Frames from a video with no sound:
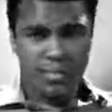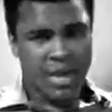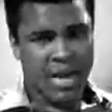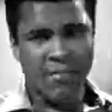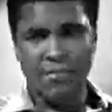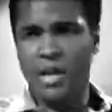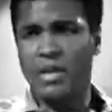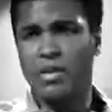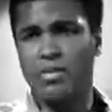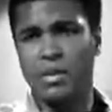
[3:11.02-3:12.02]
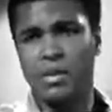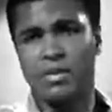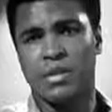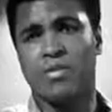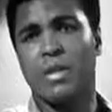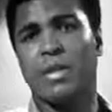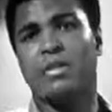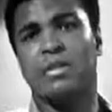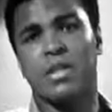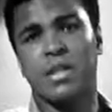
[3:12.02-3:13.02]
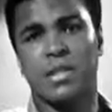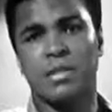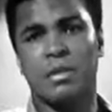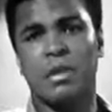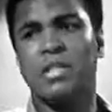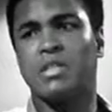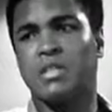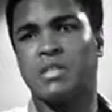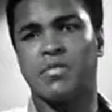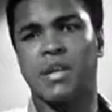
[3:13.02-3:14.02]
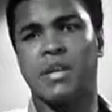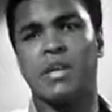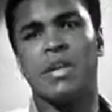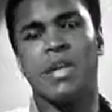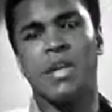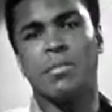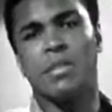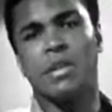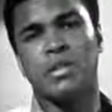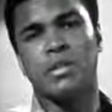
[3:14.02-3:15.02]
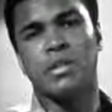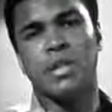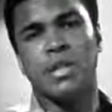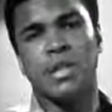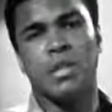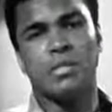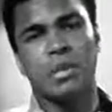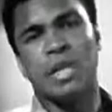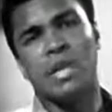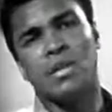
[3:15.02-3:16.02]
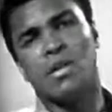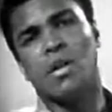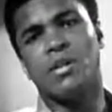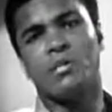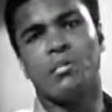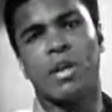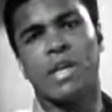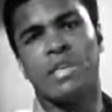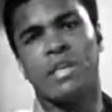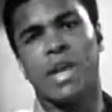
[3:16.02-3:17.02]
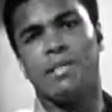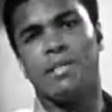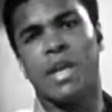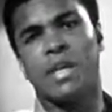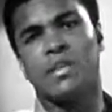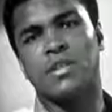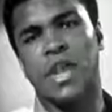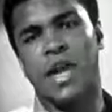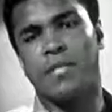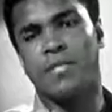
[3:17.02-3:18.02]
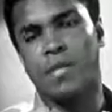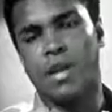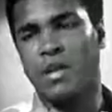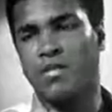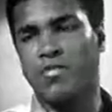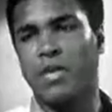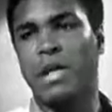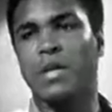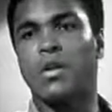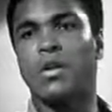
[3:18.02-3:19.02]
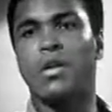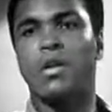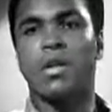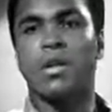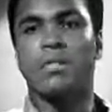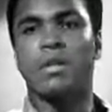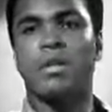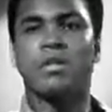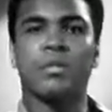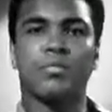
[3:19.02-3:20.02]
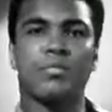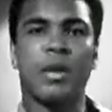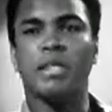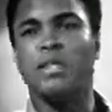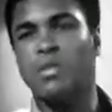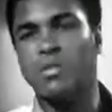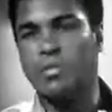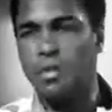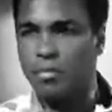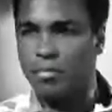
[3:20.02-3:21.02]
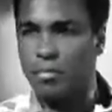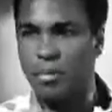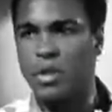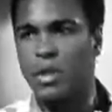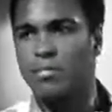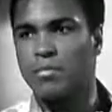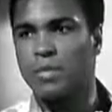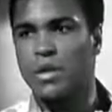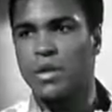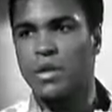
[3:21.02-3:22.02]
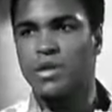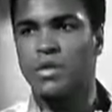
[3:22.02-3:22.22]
I'm fighting him because everybody else is ducking him, and he is a good fighter. Plus, it'll be kind of hard to bring a top-notch, high-ranking fighter here because the price couldn't be put up. So